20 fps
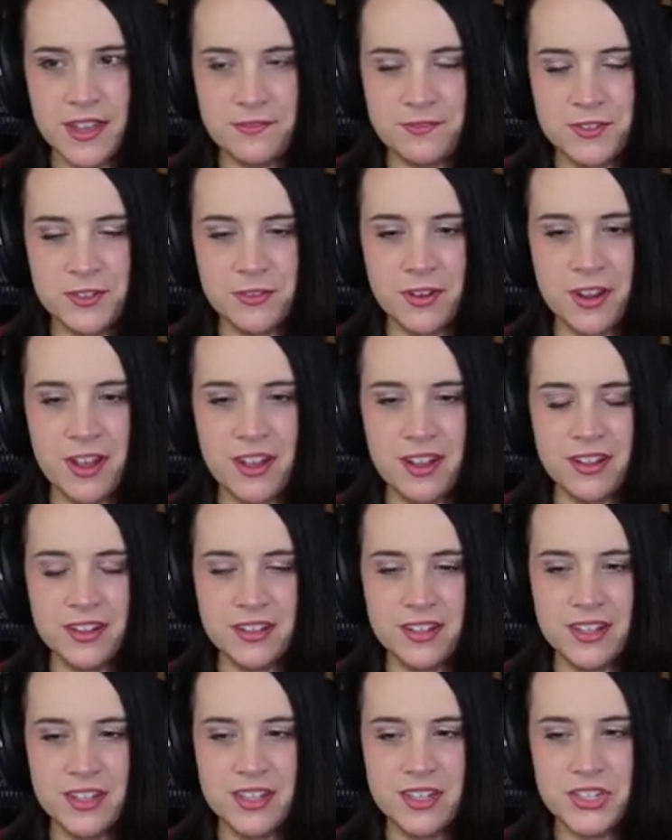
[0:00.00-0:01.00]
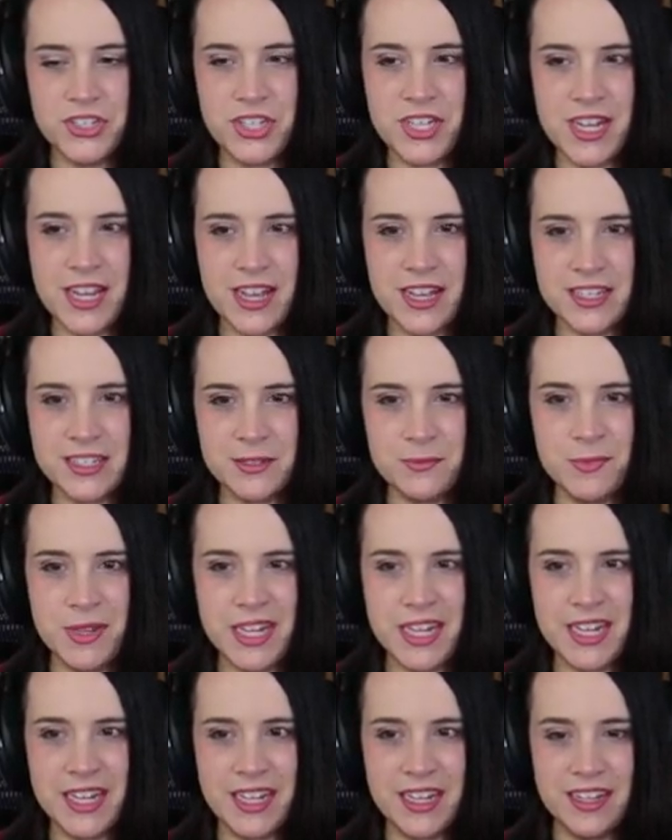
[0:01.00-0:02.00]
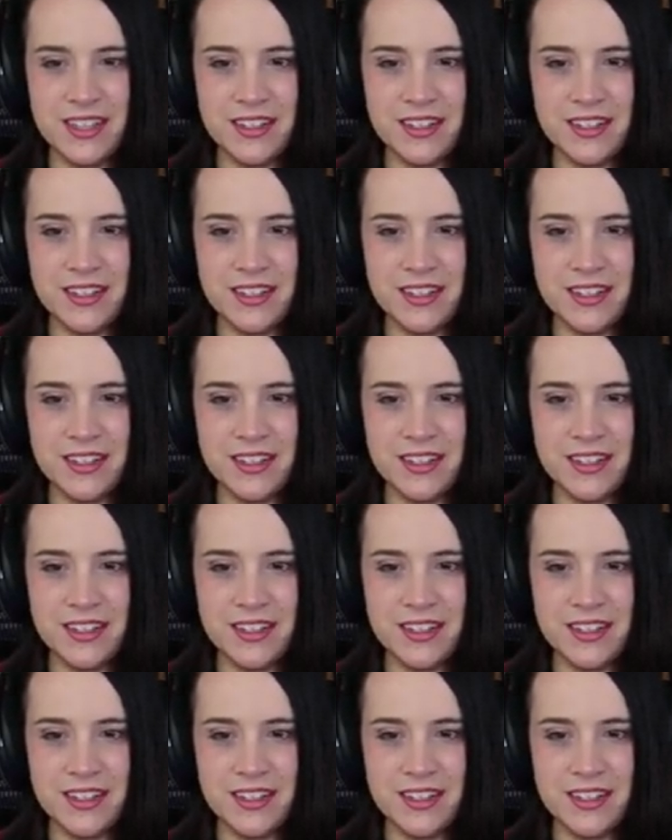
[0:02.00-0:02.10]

After all, she has me!